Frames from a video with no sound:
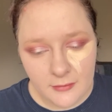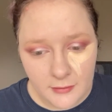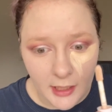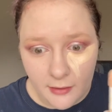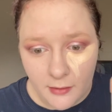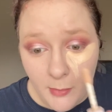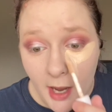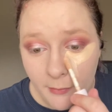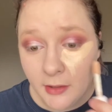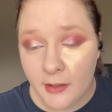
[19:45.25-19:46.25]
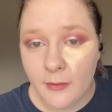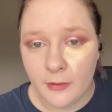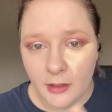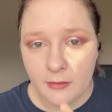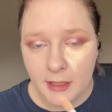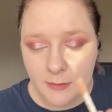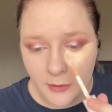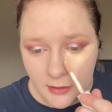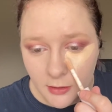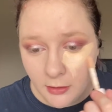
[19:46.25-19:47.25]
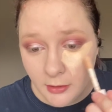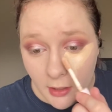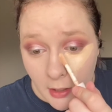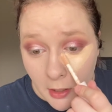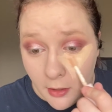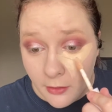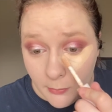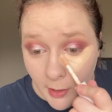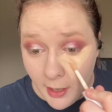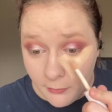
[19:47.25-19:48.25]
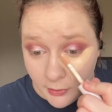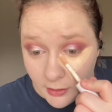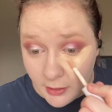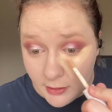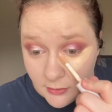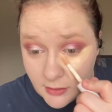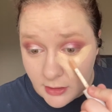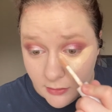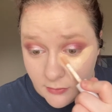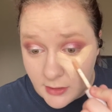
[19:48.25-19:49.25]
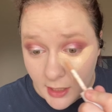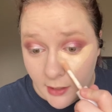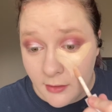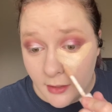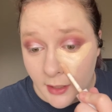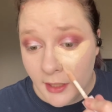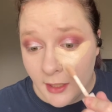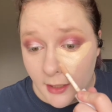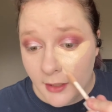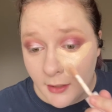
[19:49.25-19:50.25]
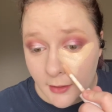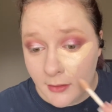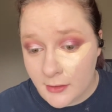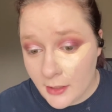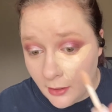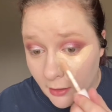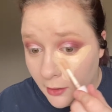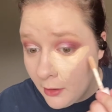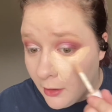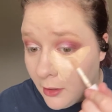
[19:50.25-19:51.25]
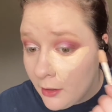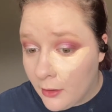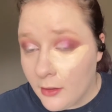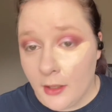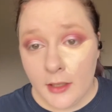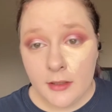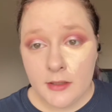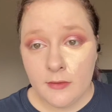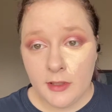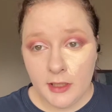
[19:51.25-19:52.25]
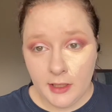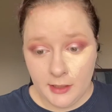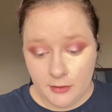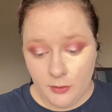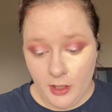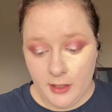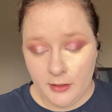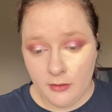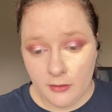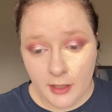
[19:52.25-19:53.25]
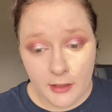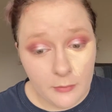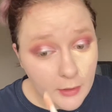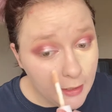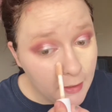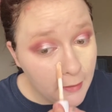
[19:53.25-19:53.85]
Yeah, the matte one. There we go. That's what it's called. The matte one. I used to use that, and I just do it in like a triangle kind of way.